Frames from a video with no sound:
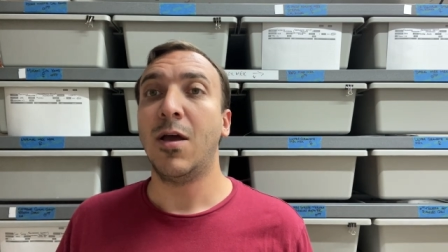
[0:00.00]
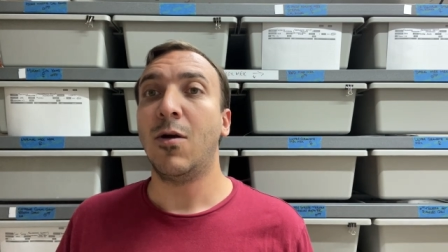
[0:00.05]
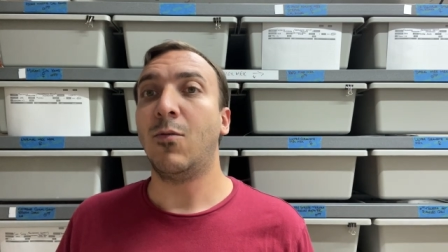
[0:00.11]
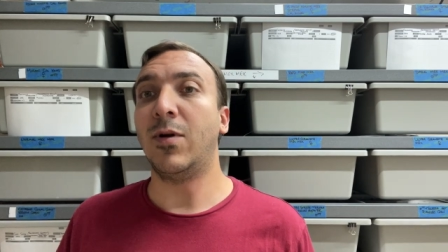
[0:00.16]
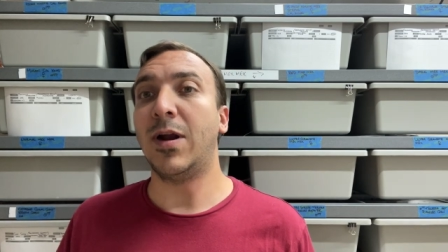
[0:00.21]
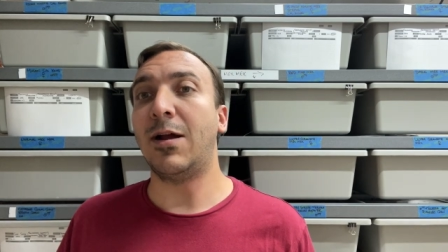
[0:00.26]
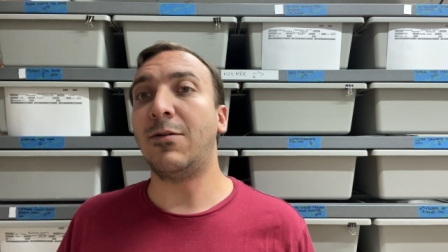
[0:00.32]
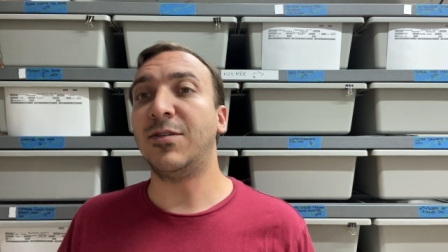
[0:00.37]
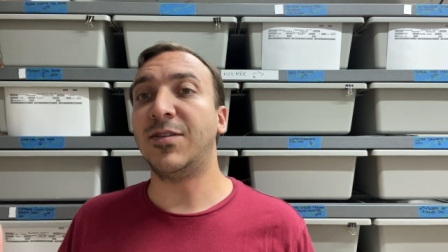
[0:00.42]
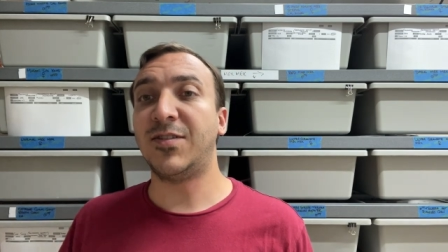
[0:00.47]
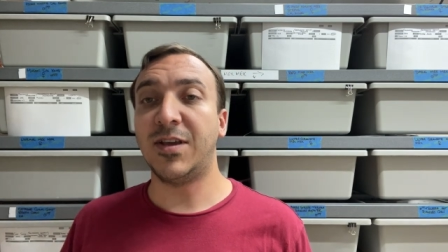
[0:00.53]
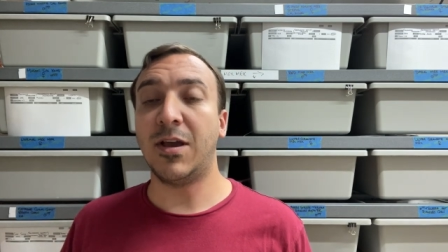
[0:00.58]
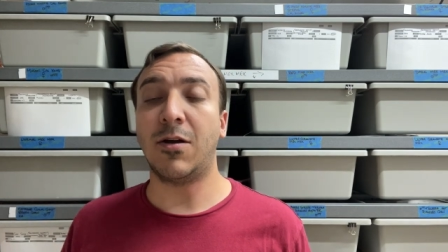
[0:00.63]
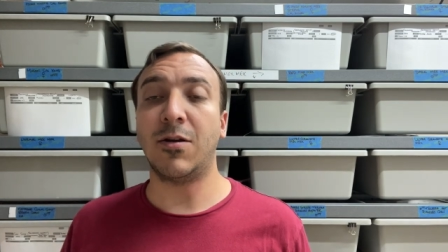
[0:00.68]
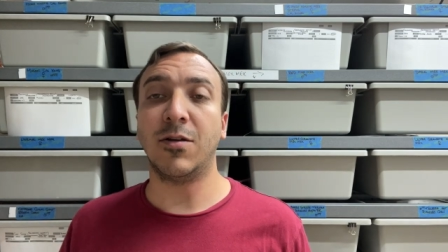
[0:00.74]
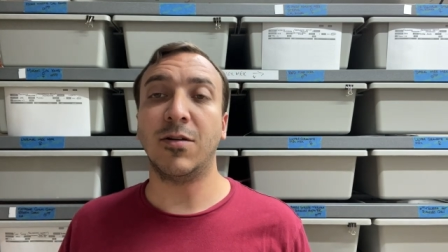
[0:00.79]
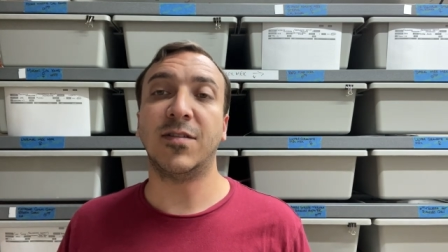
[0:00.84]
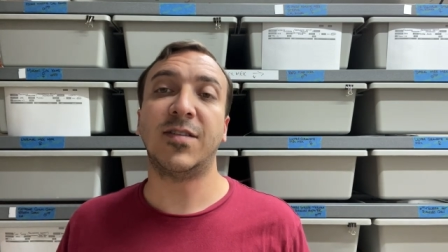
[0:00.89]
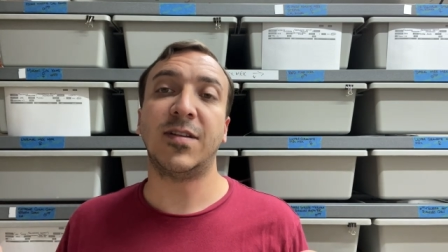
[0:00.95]
when I was
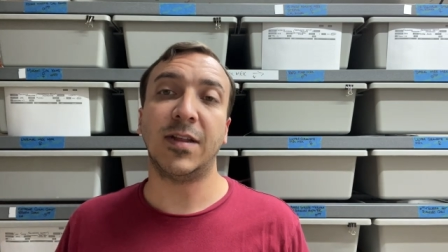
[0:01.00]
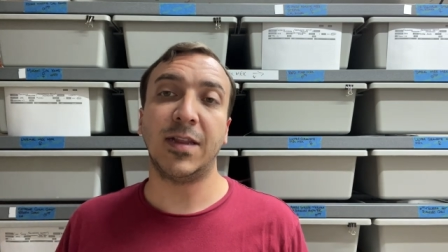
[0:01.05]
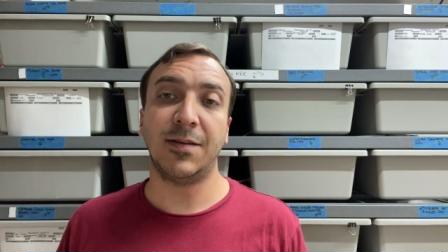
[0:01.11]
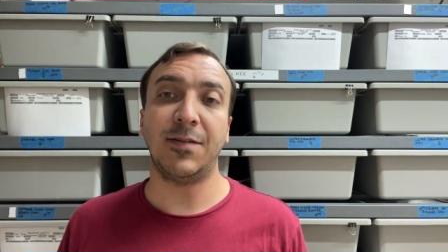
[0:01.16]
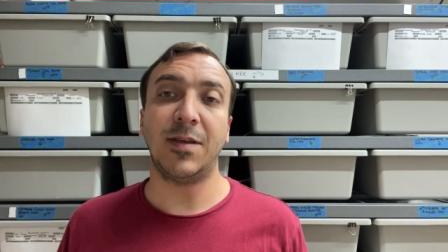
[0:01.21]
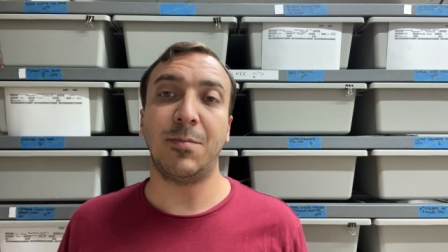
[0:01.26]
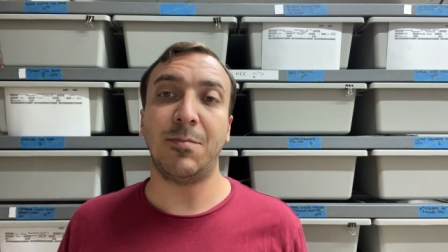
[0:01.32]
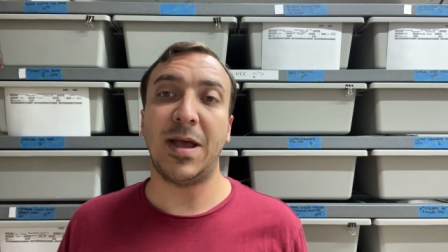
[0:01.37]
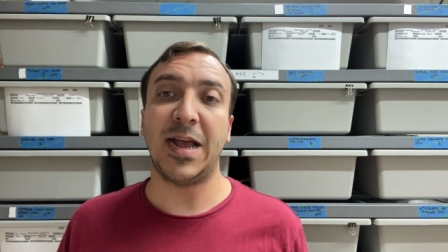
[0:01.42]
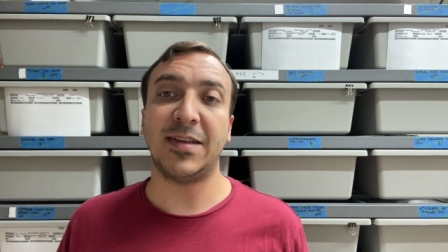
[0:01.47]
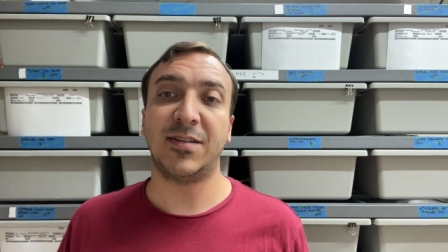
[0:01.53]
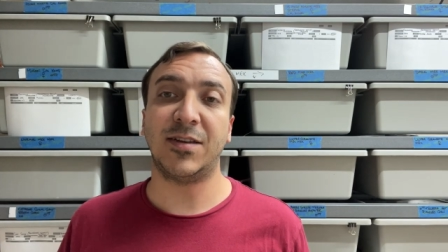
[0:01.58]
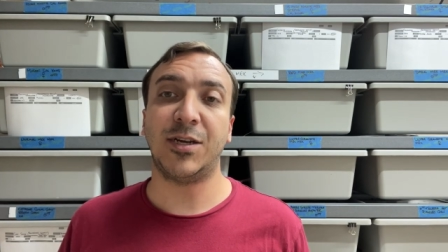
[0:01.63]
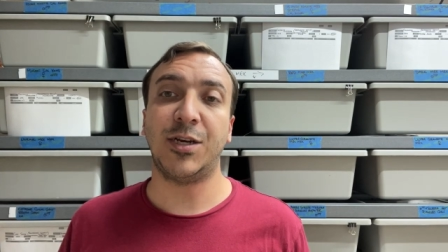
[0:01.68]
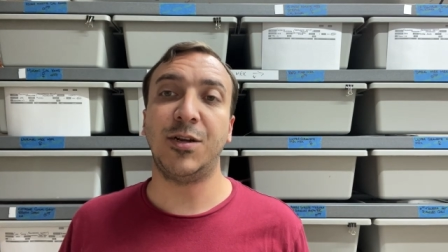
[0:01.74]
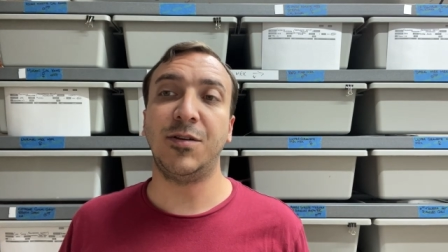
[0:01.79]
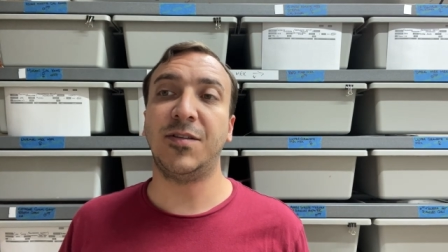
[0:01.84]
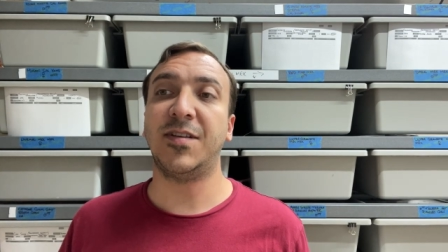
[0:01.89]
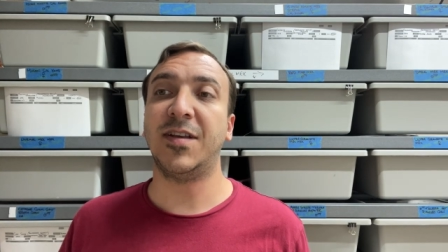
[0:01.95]
younger, still living in
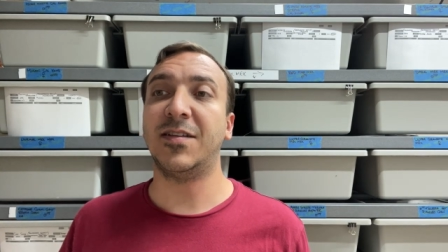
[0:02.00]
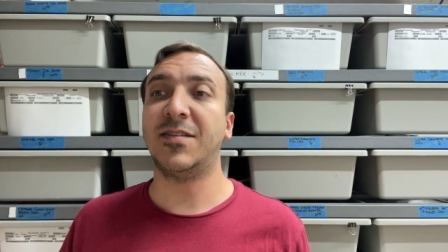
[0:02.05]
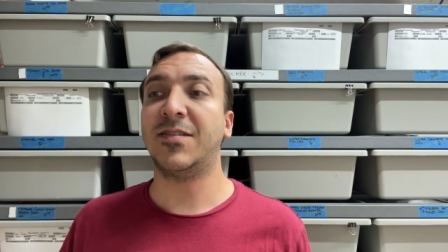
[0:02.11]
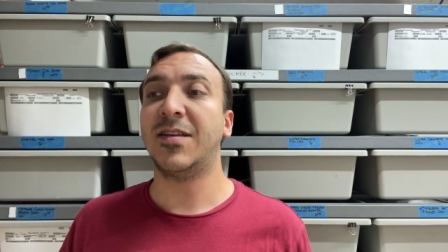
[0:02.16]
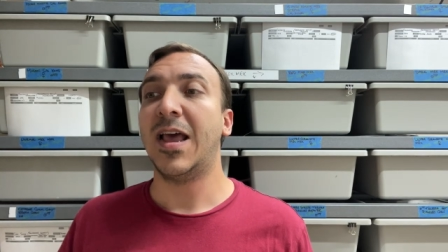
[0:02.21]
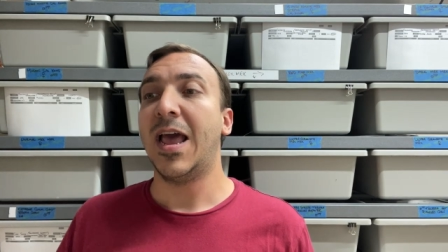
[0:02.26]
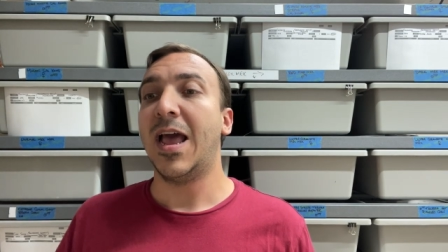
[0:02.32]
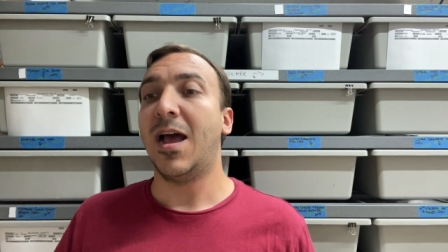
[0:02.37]
Massachusetts,